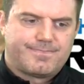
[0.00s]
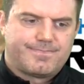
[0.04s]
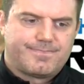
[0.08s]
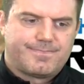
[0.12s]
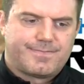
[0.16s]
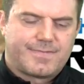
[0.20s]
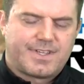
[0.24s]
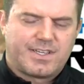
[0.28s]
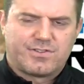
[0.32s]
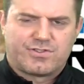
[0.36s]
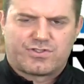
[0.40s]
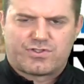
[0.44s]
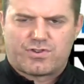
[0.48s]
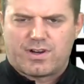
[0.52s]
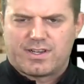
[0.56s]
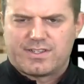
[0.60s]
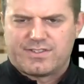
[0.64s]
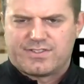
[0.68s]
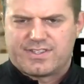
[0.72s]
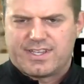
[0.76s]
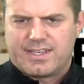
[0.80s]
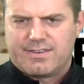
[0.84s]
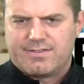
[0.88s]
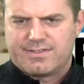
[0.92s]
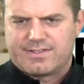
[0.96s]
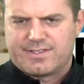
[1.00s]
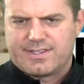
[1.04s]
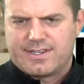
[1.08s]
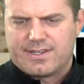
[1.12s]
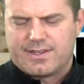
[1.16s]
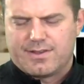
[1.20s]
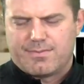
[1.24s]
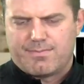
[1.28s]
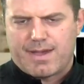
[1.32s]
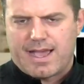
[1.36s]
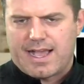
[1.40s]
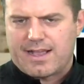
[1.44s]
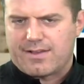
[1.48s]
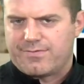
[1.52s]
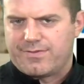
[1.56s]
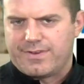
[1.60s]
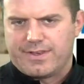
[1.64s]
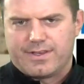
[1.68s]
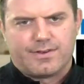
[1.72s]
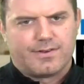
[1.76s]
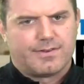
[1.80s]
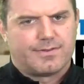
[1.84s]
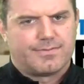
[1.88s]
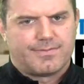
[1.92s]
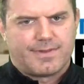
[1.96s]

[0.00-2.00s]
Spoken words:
think it's Trey Stevenson in the backfield.